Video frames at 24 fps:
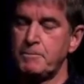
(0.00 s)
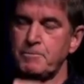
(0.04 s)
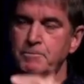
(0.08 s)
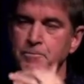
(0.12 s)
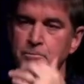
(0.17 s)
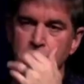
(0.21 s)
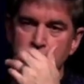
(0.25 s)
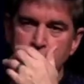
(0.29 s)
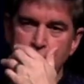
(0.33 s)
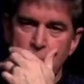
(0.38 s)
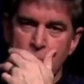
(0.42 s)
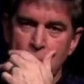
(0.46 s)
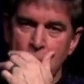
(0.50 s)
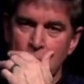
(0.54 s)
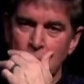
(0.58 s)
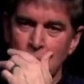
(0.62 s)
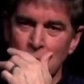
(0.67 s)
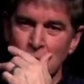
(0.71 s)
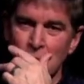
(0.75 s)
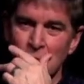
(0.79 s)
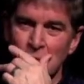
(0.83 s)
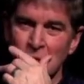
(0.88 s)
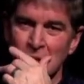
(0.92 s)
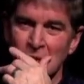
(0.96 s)
If you
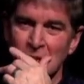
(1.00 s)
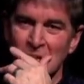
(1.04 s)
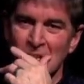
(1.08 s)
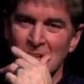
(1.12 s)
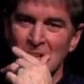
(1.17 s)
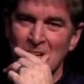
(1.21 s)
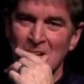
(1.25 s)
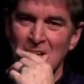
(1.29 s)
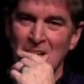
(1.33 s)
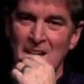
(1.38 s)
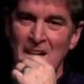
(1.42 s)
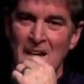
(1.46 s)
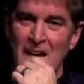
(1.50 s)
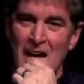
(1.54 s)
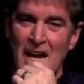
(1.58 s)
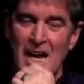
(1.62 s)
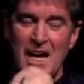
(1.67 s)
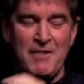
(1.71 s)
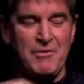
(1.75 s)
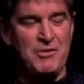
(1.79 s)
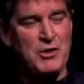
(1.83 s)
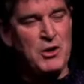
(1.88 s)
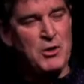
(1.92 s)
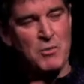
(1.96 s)
ever get the chance to
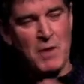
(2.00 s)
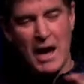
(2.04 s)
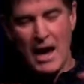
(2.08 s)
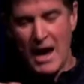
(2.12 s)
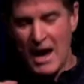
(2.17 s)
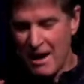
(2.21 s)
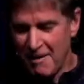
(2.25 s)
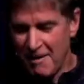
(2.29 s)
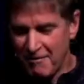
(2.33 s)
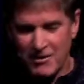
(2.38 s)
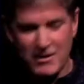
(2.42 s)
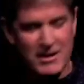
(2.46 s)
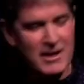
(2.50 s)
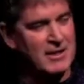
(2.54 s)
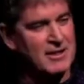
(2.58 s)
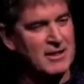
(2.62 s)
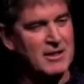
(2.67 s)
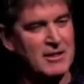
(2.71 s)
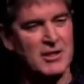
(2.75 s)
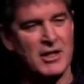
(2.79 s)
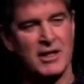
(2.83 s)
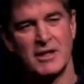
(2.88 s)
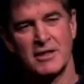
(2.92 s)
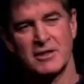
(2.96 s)
travel with Richard,
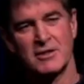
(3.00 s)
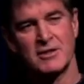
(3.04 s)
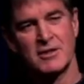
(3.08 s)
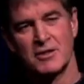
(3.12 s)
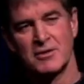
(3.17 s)
take it.